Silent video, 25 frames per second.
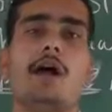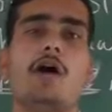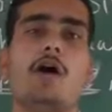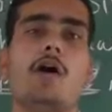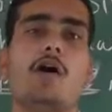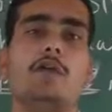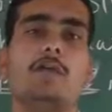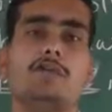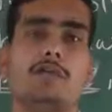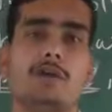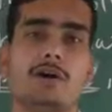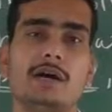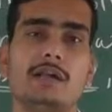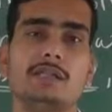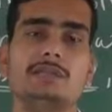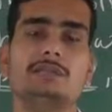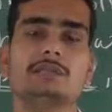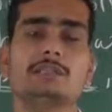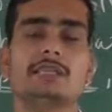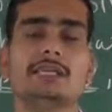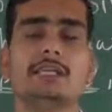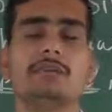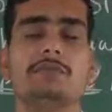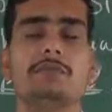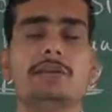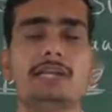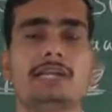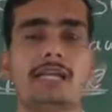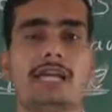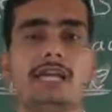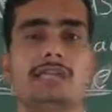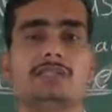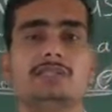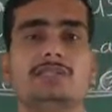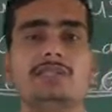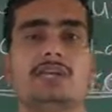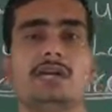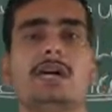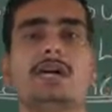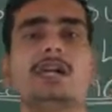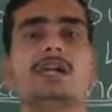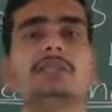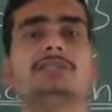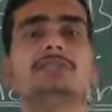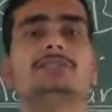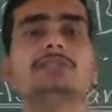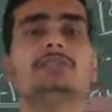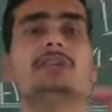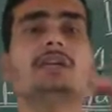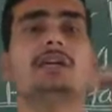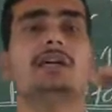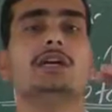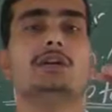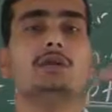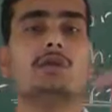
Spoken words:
offers, invitations,